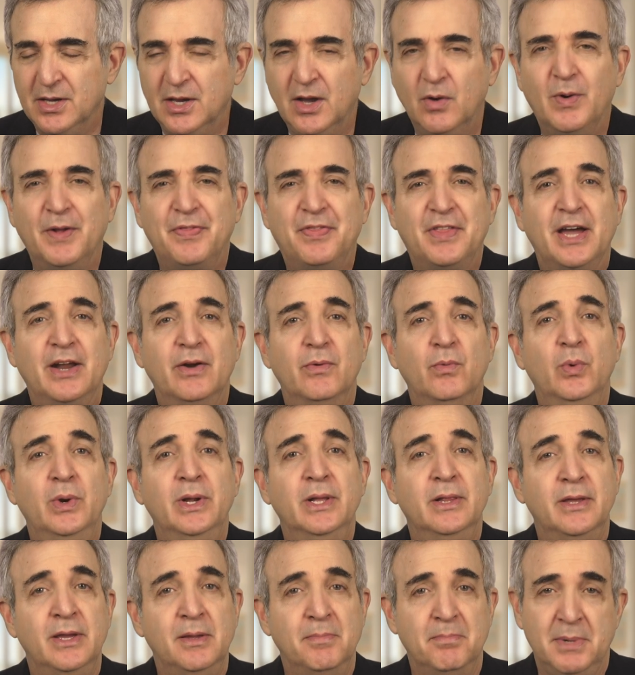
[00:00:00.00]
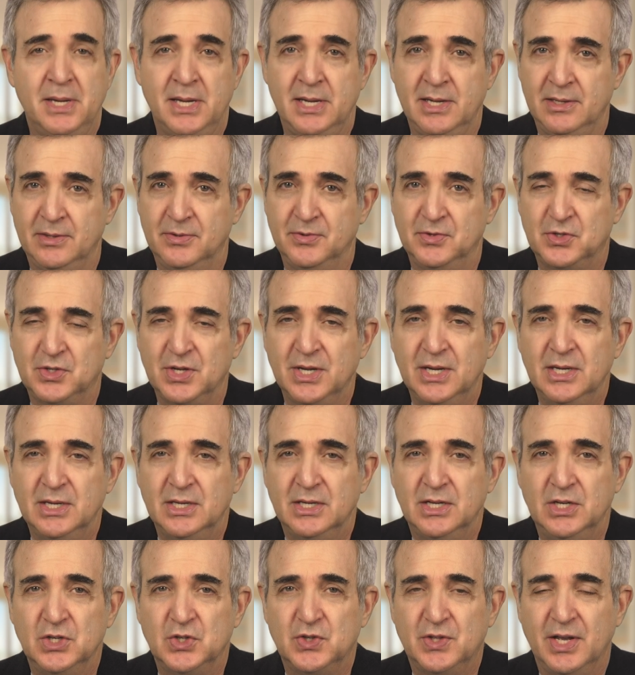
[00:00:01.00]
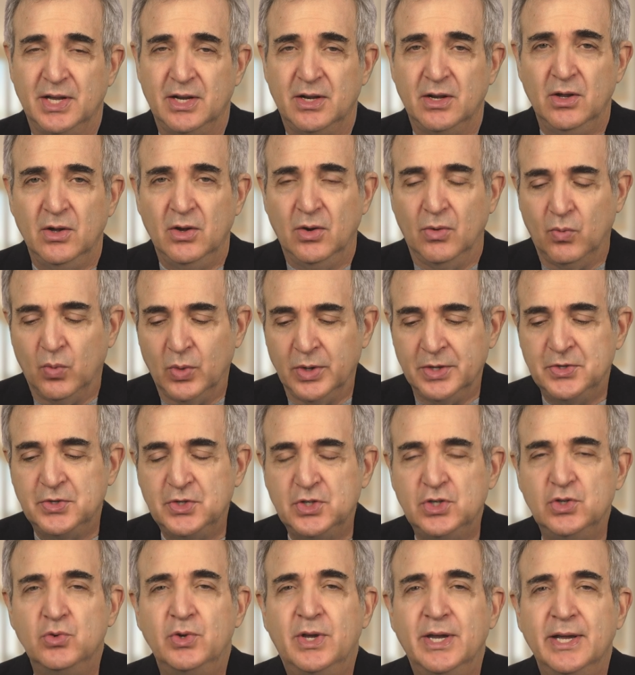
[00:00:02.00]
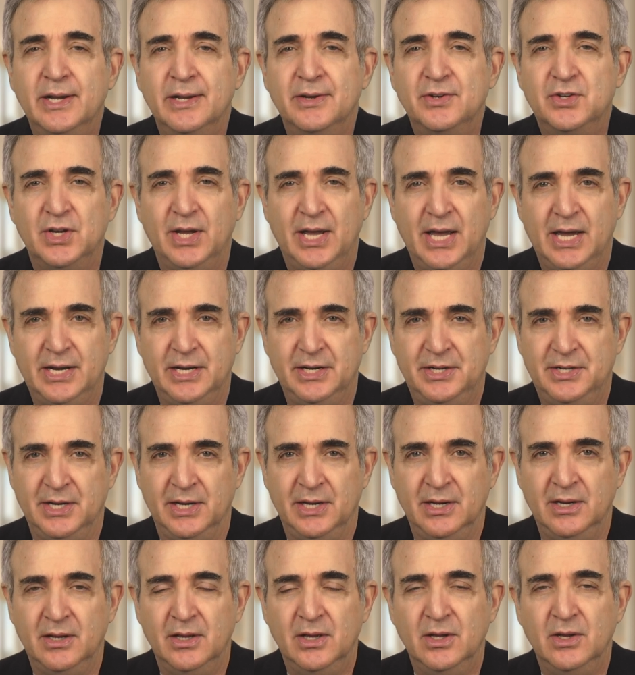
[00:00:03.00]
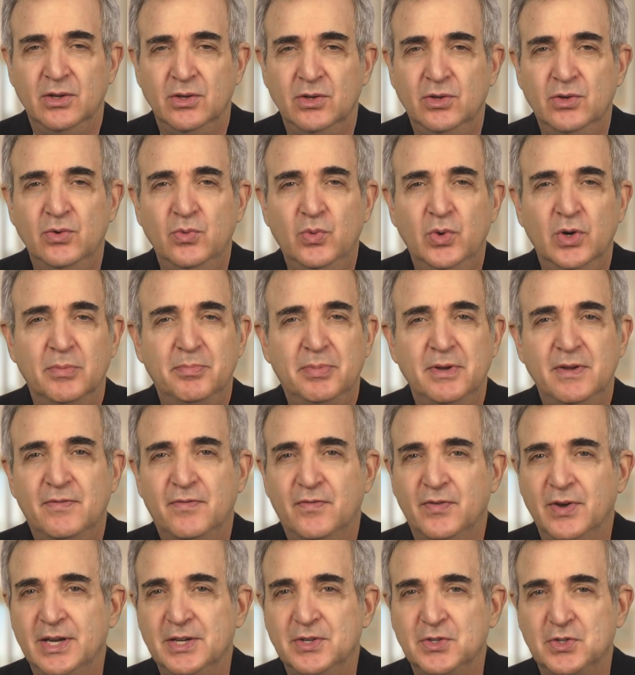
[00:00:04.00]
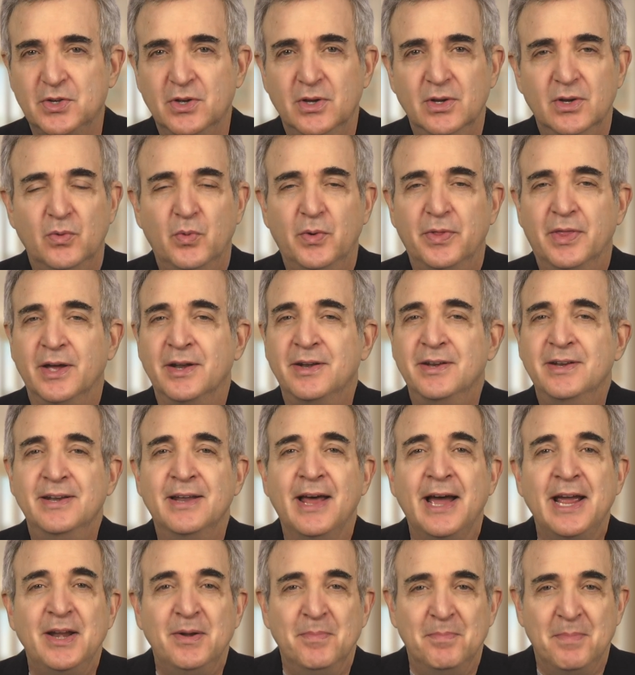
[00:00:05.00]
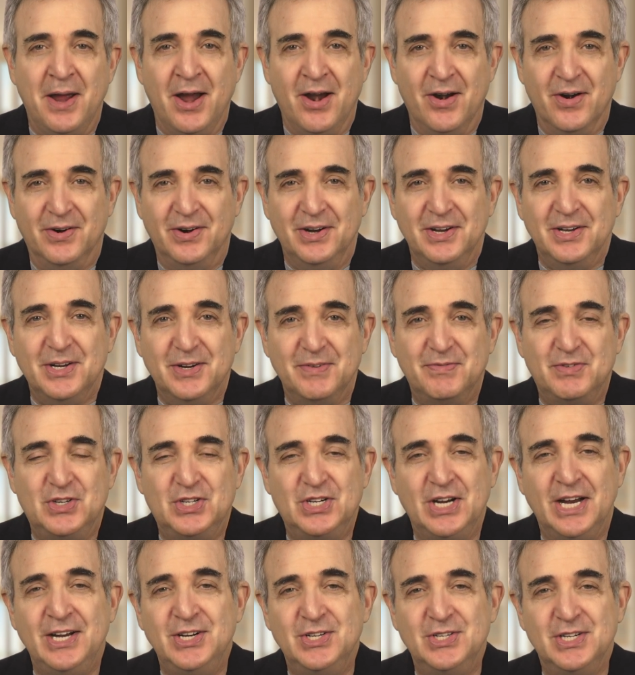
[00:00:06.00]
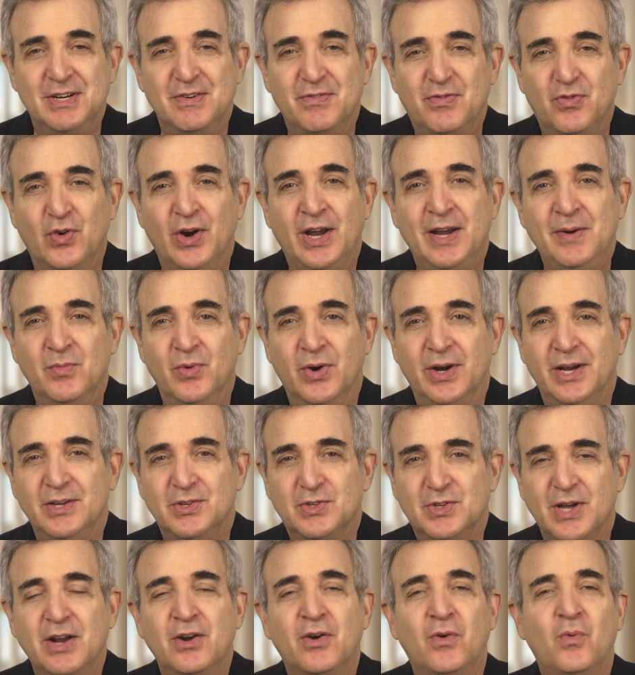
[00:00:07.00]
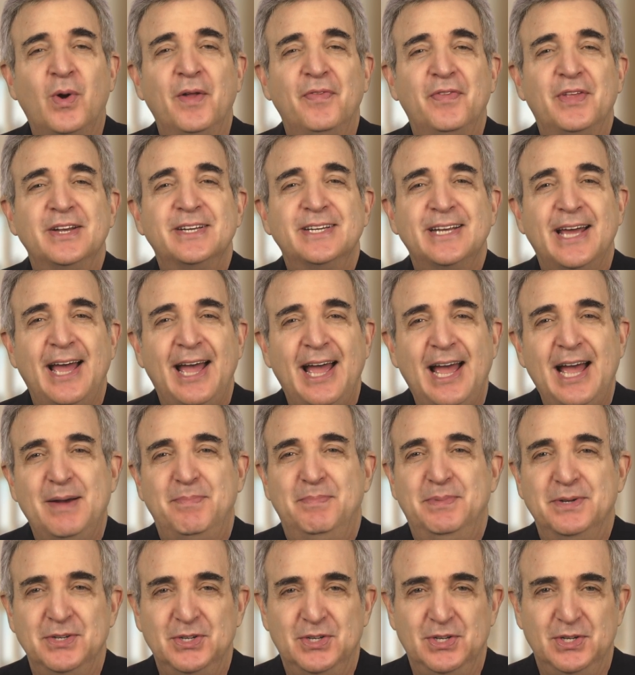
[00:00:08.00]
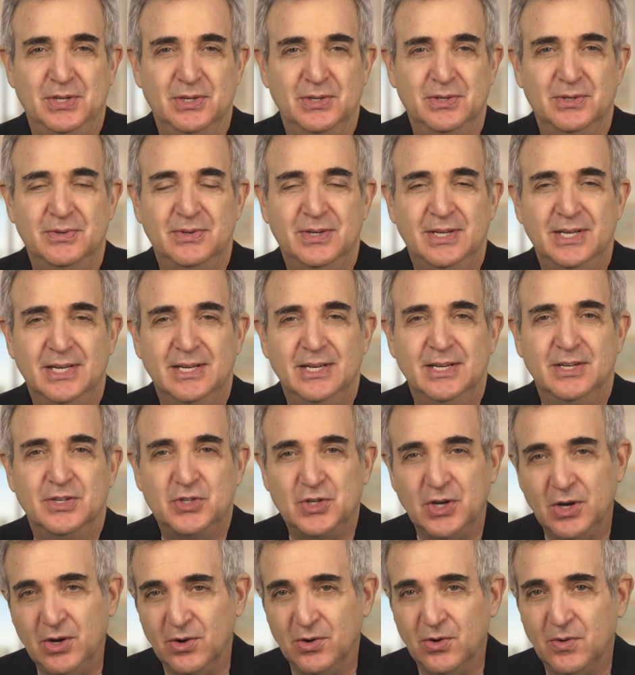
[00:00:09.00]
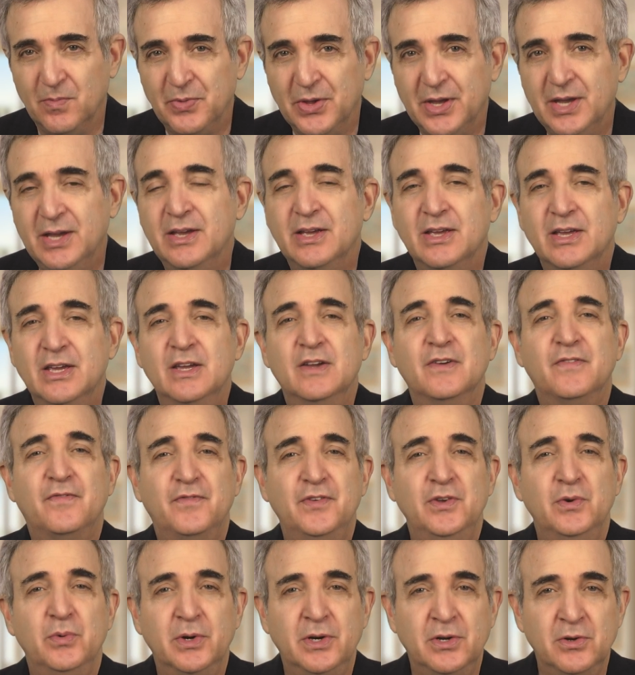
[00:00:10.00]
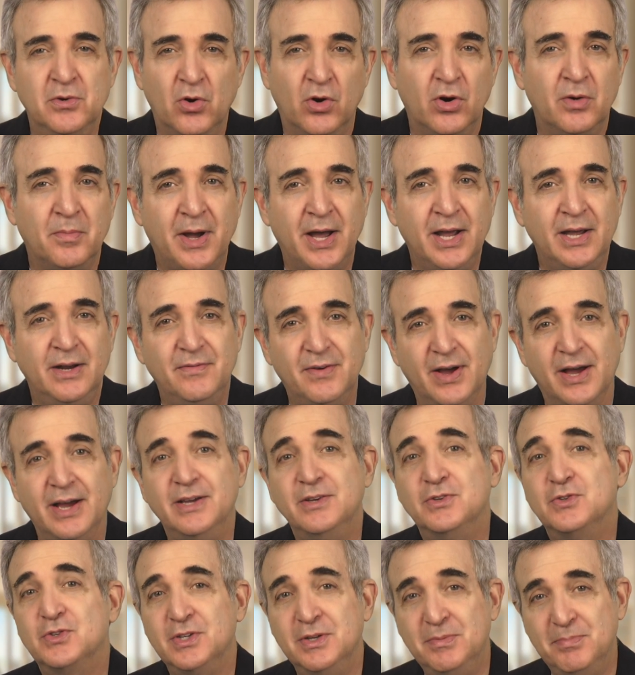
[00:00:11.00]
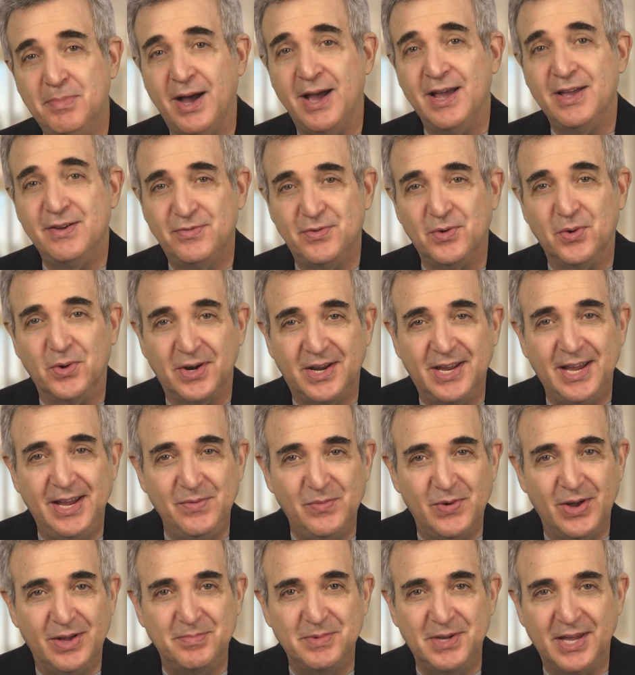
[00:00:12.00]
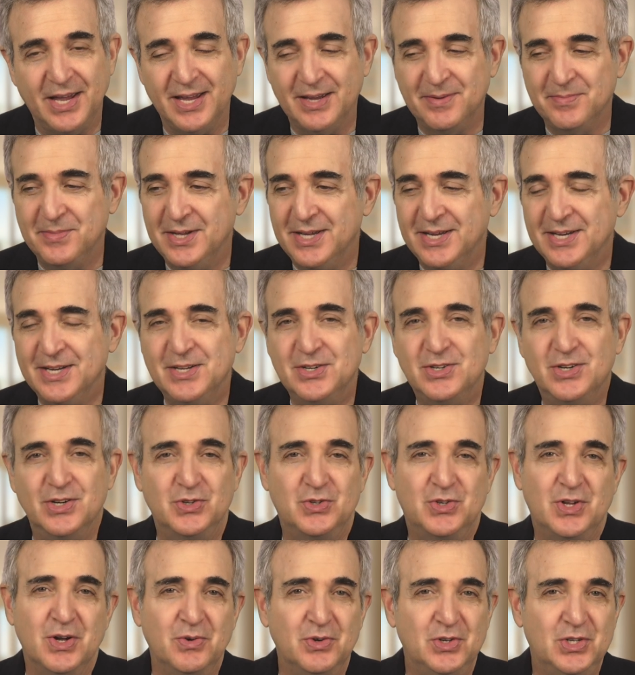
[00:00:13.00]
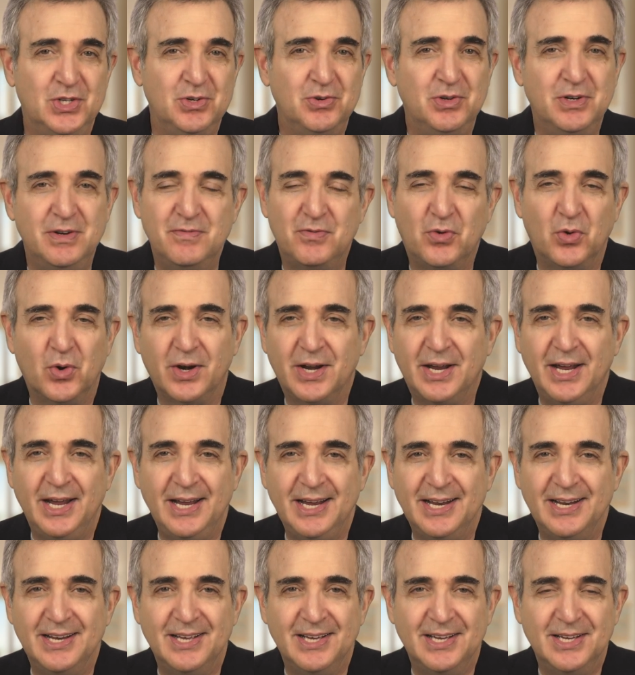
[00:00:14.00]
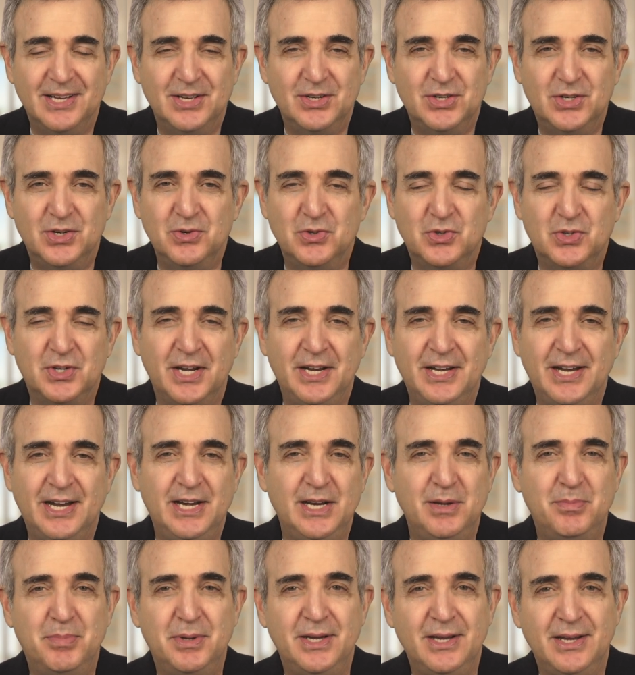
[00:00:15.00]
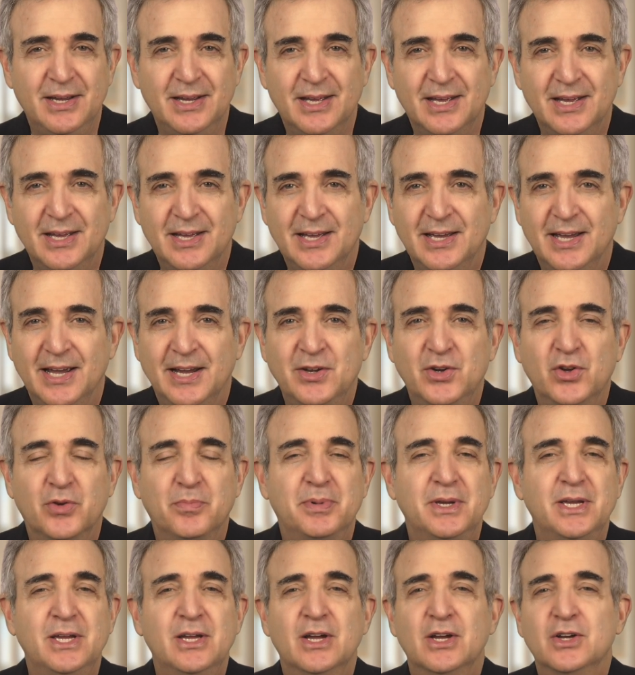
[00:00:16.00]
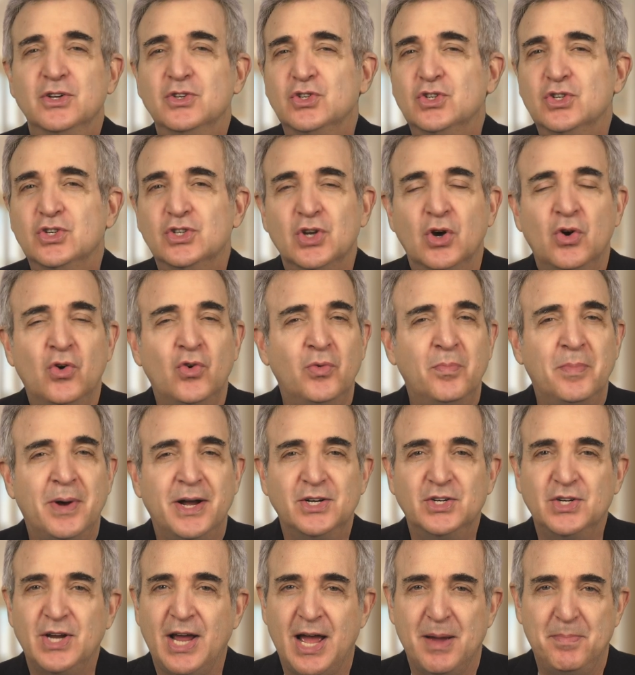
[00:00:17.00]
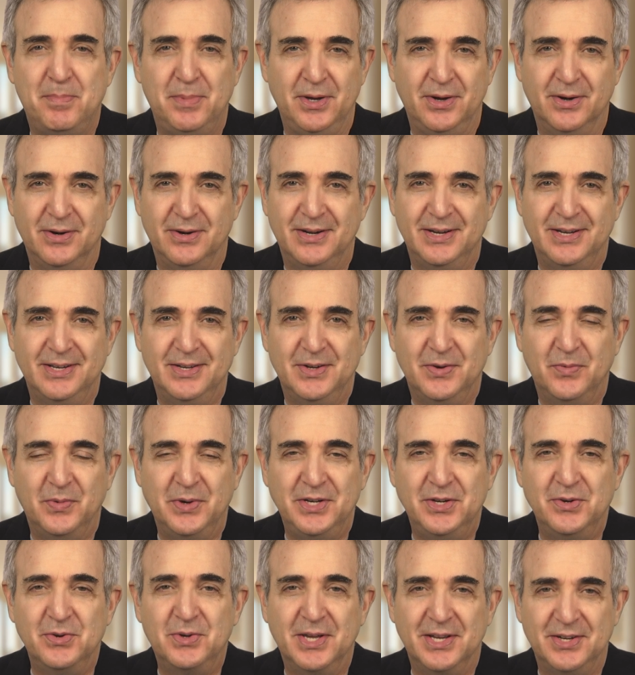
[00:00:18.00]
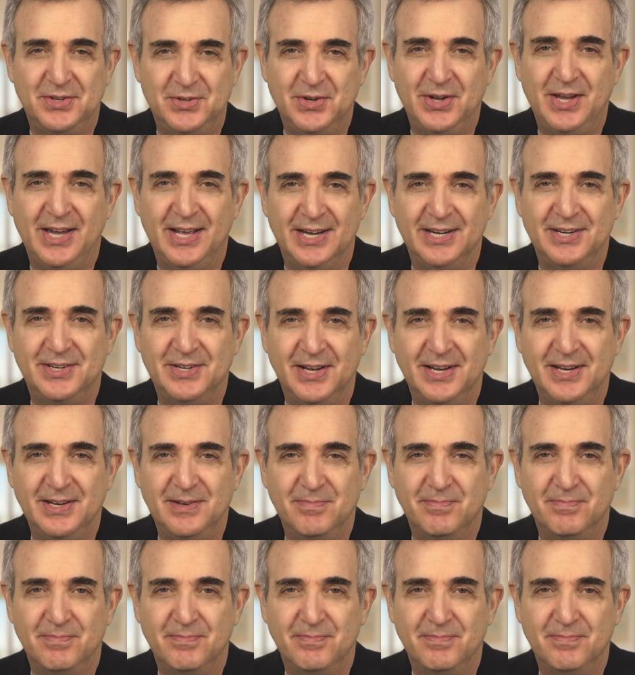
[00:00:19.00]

What that really means is that once you get into editing, you will be faced with a nightmare of changing frame rates. I don't want that to happen to you. So, if you ignore my advice and buy a 4K webcam, just don't shoot in 4K. Choose 1080p, and you'll be so much happier when you get to editing.